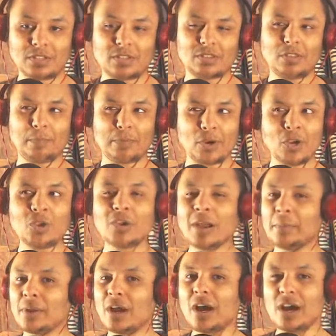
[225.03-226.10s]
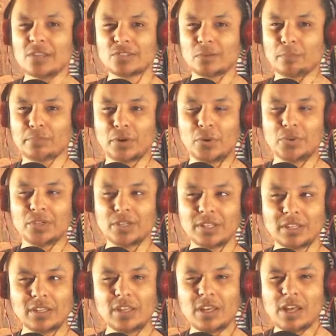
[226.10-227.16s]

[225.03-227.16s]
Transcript: The program cards are broken,